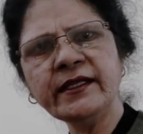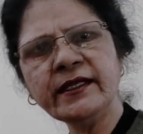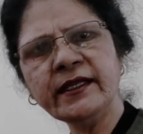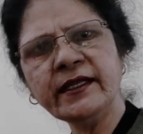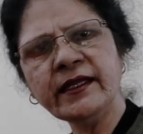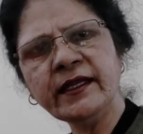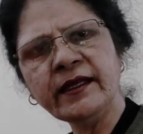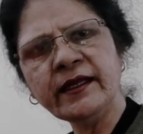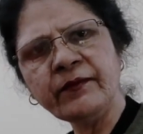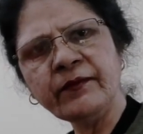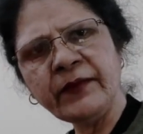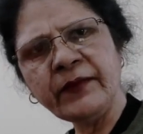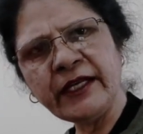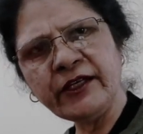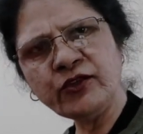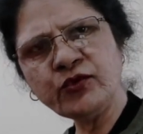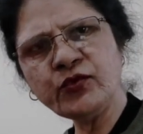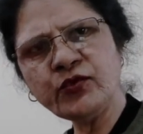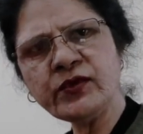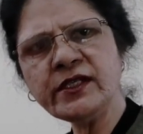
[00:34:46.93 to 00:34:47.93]
And
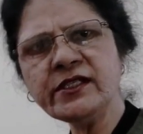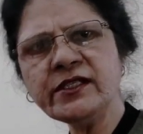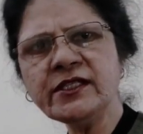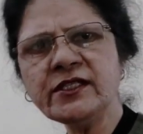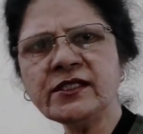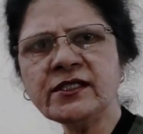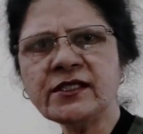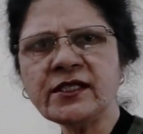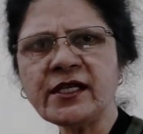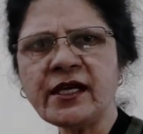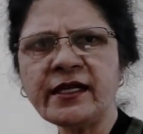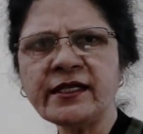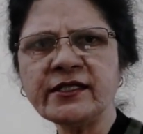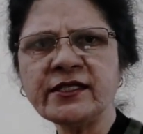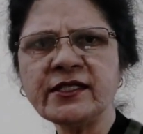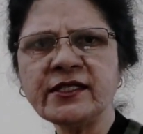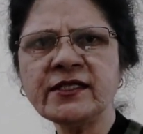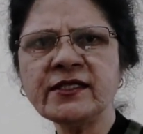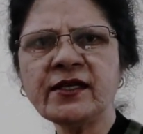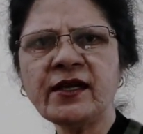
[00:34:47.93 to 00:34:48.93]
menstrual
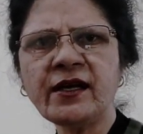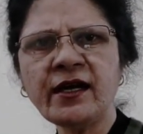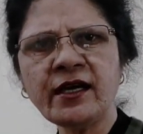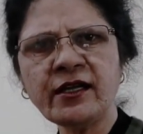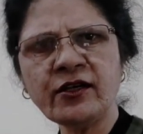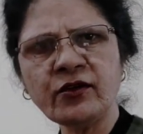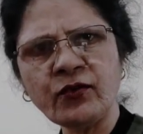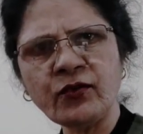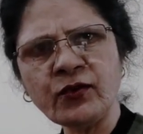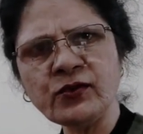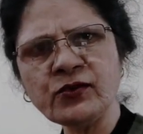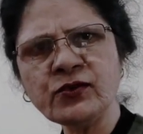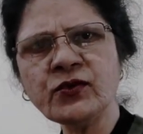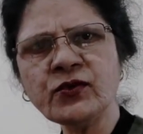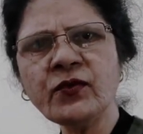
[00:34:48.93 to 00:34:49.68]
discharges are